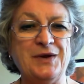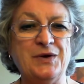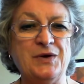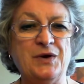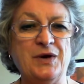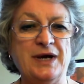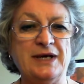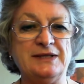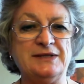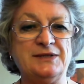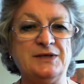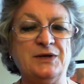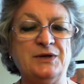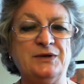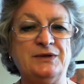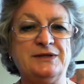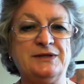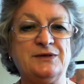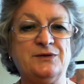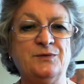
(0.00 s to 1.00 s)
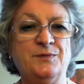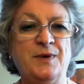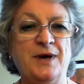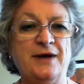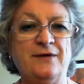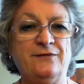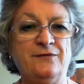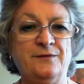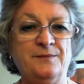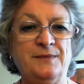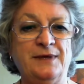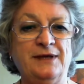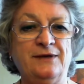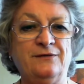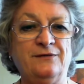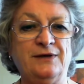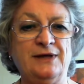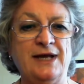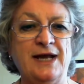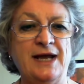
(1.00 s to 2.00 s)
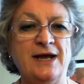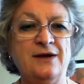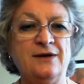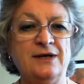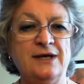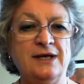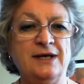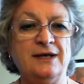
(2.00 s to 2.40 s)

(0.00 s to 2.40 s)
Alright, so it's goodbye from me for now.